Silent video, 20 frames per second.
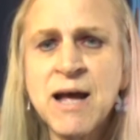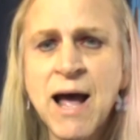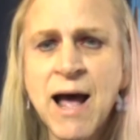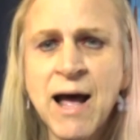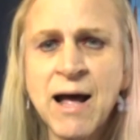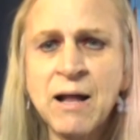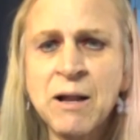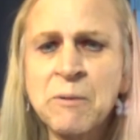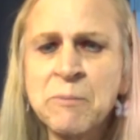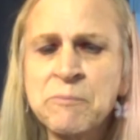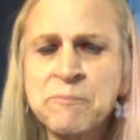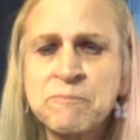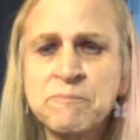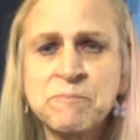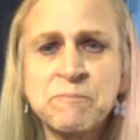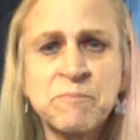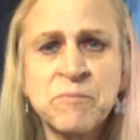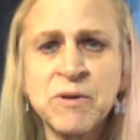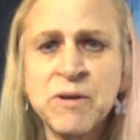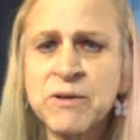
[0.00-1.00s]
I'll
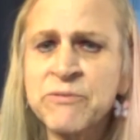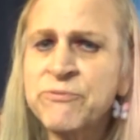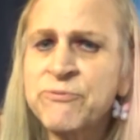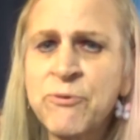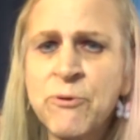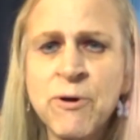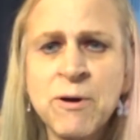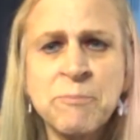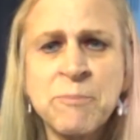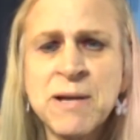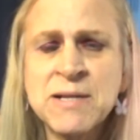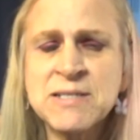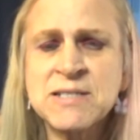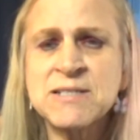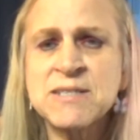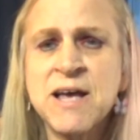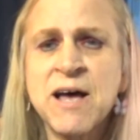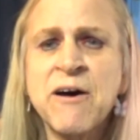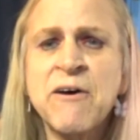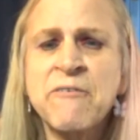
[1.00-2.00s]
look for it
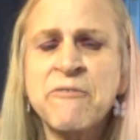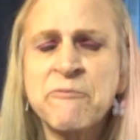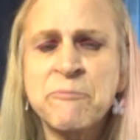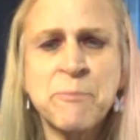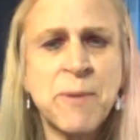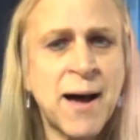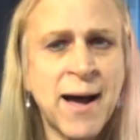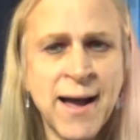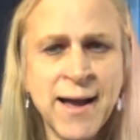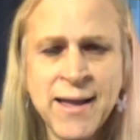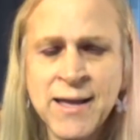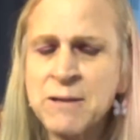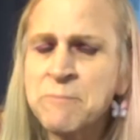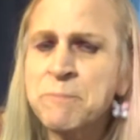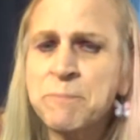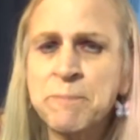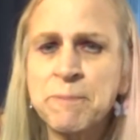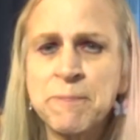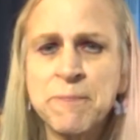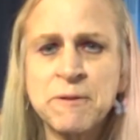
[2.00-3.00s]
myself, buy it,
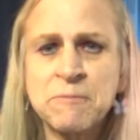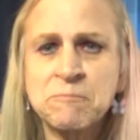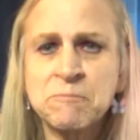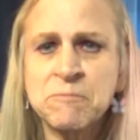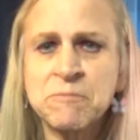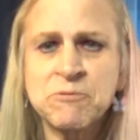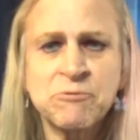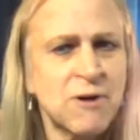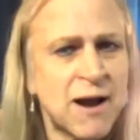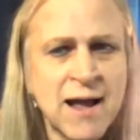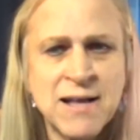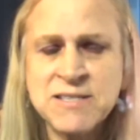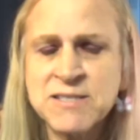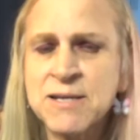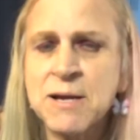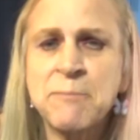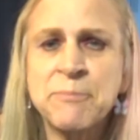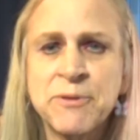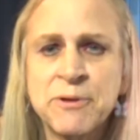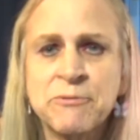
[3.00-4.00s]
try
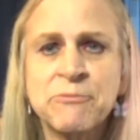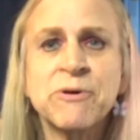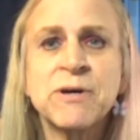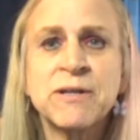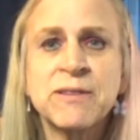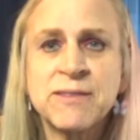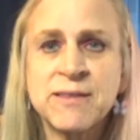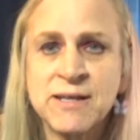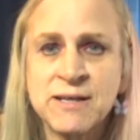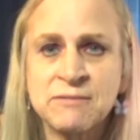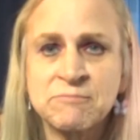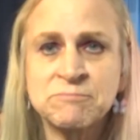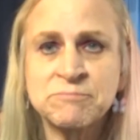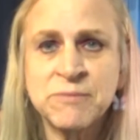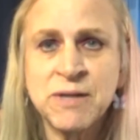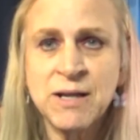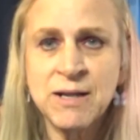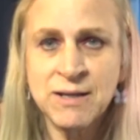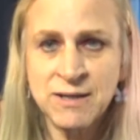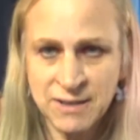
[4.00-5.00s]
something with it.
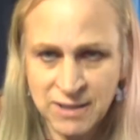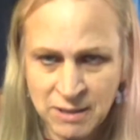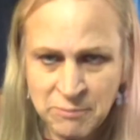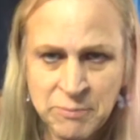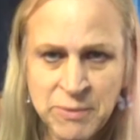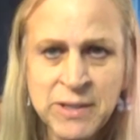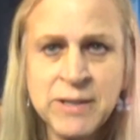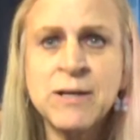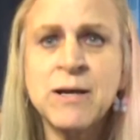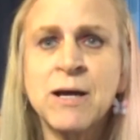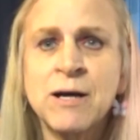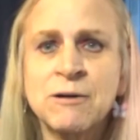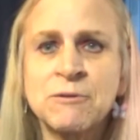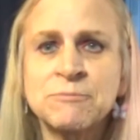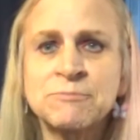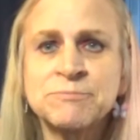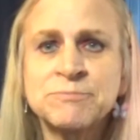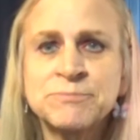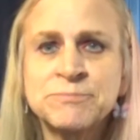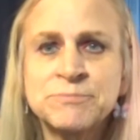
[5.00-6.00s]
Let me know.
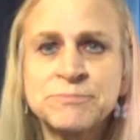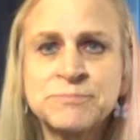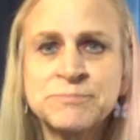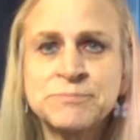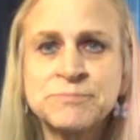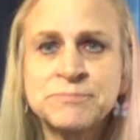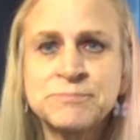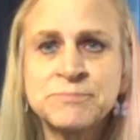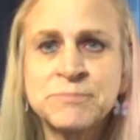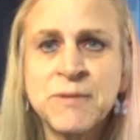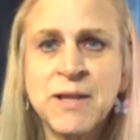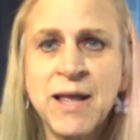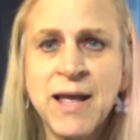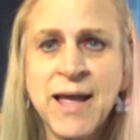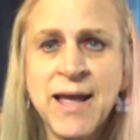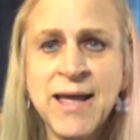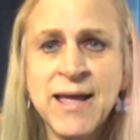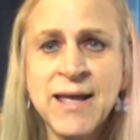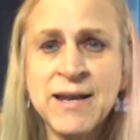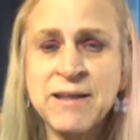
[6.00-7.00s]

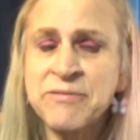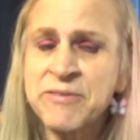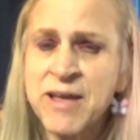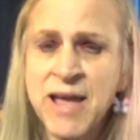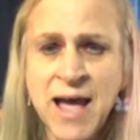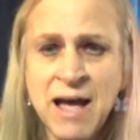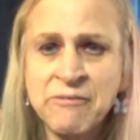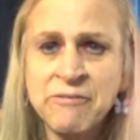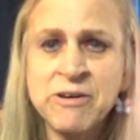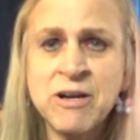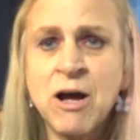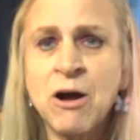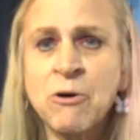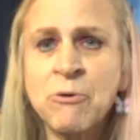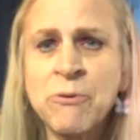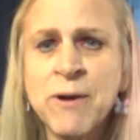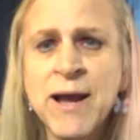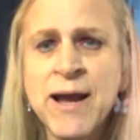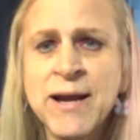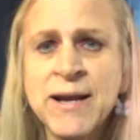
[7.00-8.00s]
And if you haven't
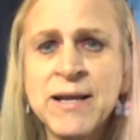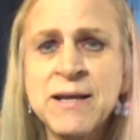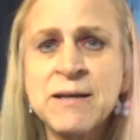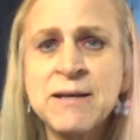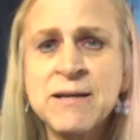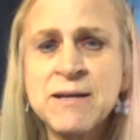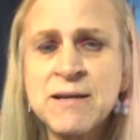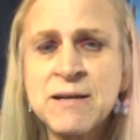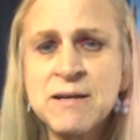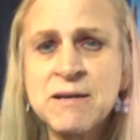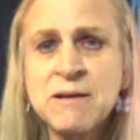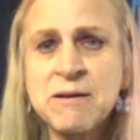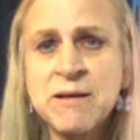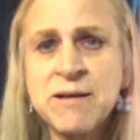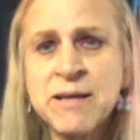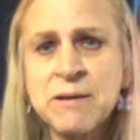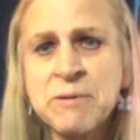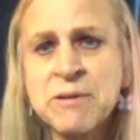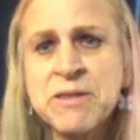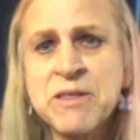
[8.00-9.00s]
already,
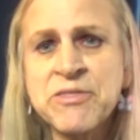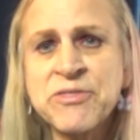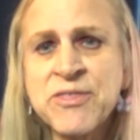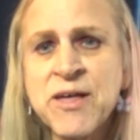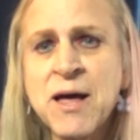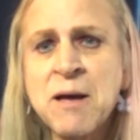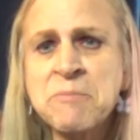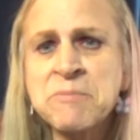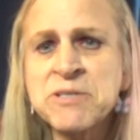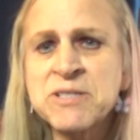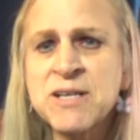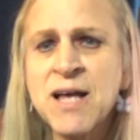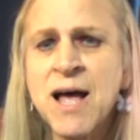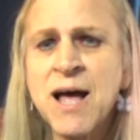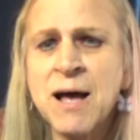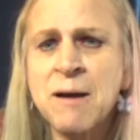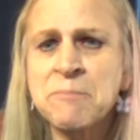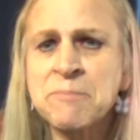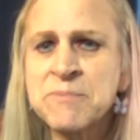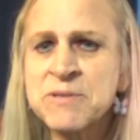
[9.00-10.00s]
give me the thumbs
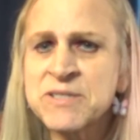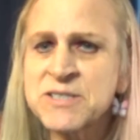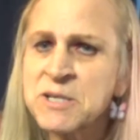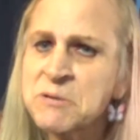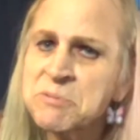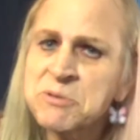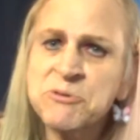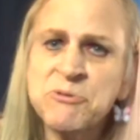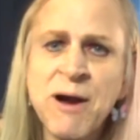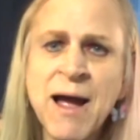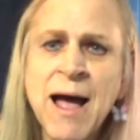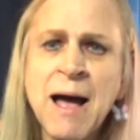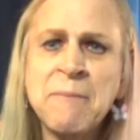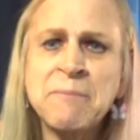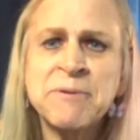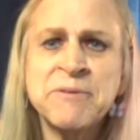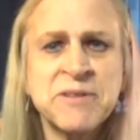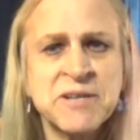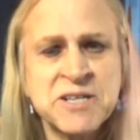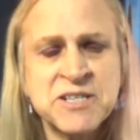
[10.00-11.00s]
up, subscribe
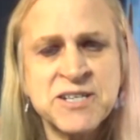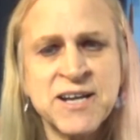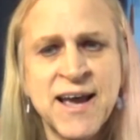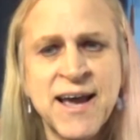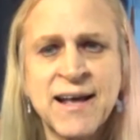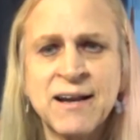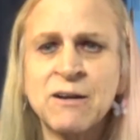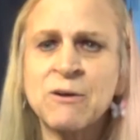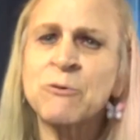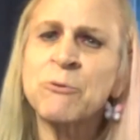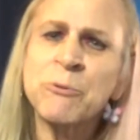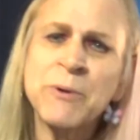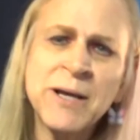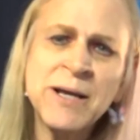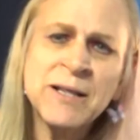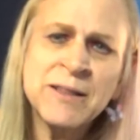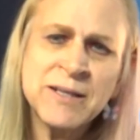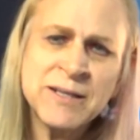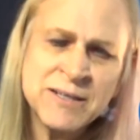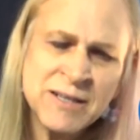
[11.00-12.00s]
to the channel,
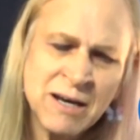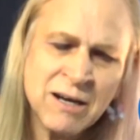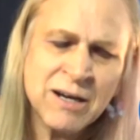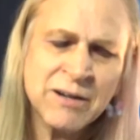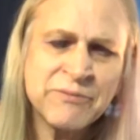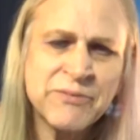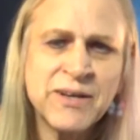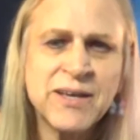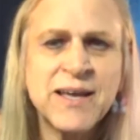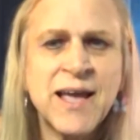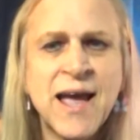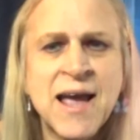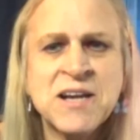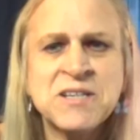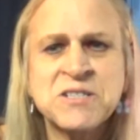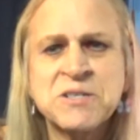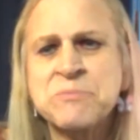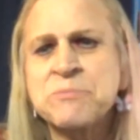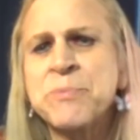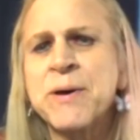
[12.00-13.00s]
ring the
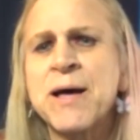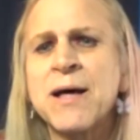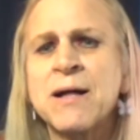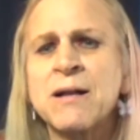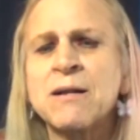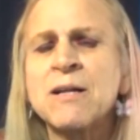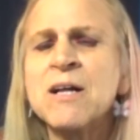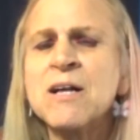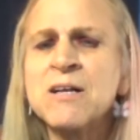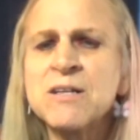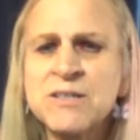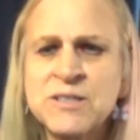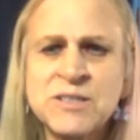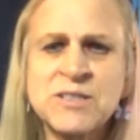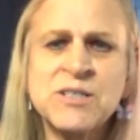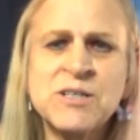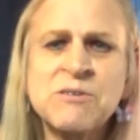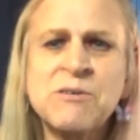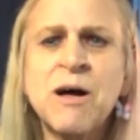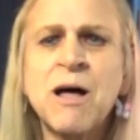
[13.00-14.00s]
notification bell,
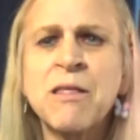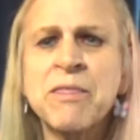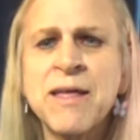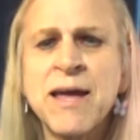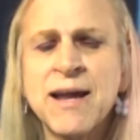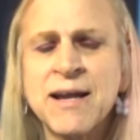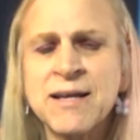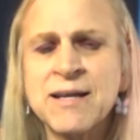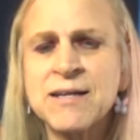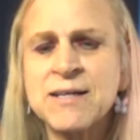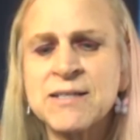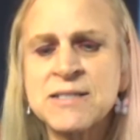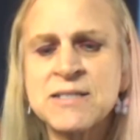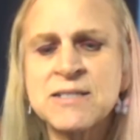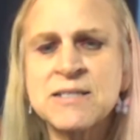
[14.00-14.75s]
do all that good